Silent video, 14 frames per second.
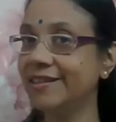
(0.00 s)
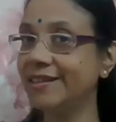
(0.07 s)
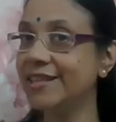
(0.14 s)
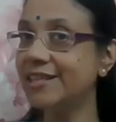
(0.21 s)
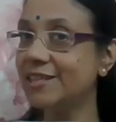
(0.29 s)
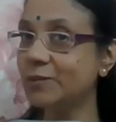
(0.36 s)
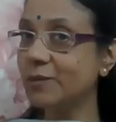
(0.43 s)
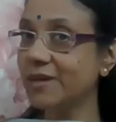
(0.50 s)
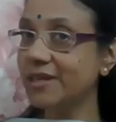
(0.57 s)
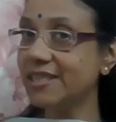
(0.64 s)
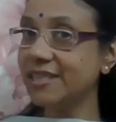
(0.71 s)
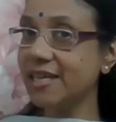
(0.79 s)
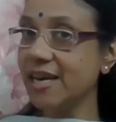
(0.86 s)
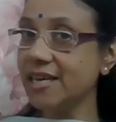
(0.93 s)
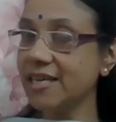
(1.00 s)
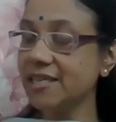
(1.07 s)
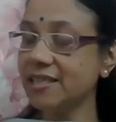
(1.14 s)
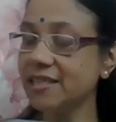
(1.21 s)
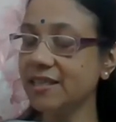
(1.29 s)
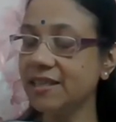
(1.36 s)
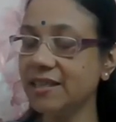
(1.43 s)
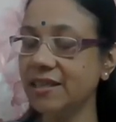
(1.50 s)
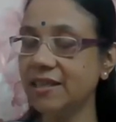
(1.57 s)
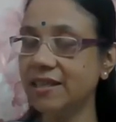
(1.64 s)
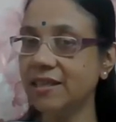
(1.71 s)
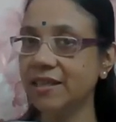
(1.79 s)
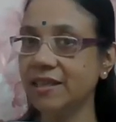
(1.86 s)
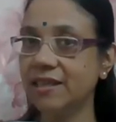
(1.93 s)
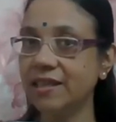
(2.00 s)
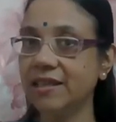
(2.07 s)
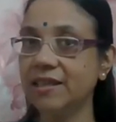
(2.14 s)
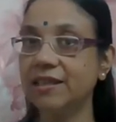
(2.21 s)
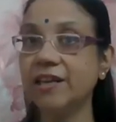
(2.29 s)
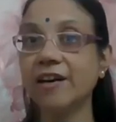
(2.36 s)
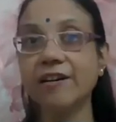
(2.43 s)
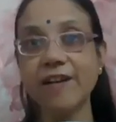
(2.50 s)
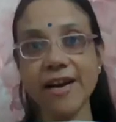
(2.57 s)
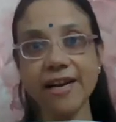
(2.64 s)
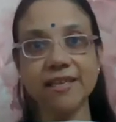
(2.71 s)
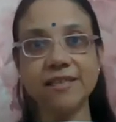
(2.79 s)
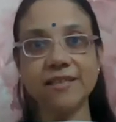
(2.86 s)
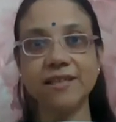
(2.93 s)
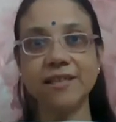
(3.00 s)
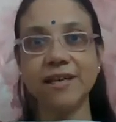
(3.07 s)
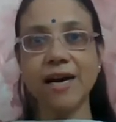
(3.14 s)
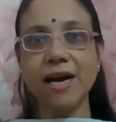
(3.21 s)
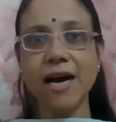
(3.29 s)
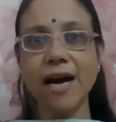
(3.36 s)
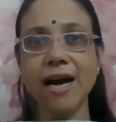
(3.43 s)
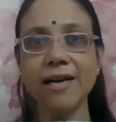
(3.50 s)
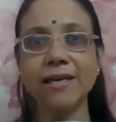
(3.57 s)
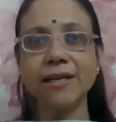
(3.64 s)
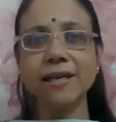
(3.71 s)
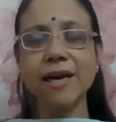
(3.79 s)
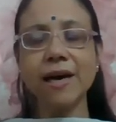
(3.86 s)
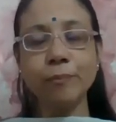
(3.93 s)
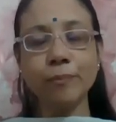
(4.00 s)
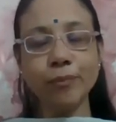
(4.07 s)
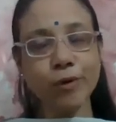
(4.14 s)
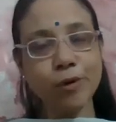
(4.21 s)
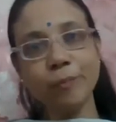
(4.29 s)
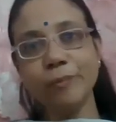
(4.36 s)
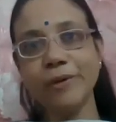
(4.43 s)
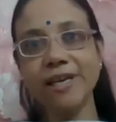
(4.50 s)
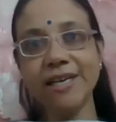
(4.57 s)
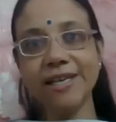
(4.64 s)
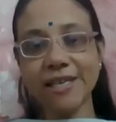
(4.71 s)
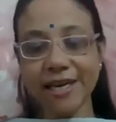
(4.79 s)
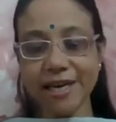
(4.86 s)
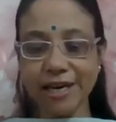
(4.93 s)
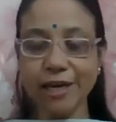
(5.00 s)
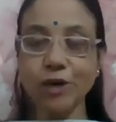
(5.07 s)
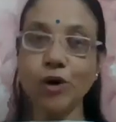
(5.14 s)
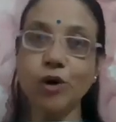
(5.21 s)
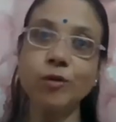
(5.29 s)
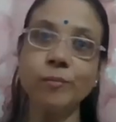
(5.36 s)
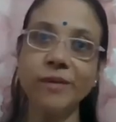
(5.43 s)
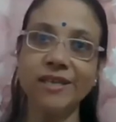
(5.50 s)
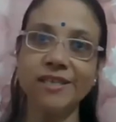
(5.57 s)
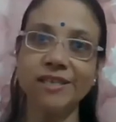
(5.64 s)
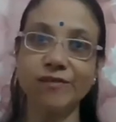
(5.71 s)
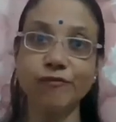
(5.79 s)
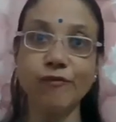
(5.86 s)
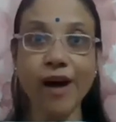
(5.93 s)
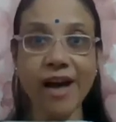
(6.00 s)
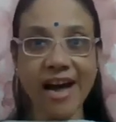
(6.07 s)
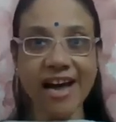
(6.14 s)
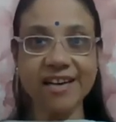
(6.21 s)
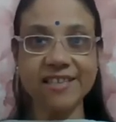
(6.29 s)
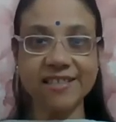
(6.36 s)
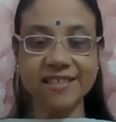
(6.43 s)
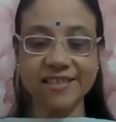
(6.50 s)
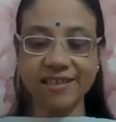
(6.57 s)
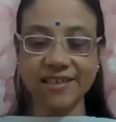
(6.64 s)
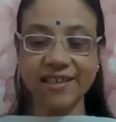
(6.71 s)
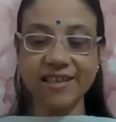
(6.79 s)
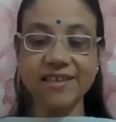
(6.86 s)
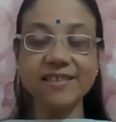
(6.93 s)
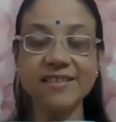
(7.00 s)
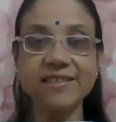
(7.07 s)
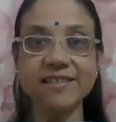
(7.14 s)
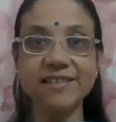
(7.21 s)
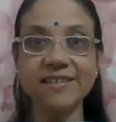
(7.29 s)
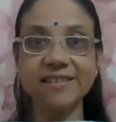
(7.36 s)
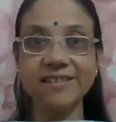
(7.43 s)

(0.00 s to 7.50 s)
This verse says the correct and appropriate adornment for hands is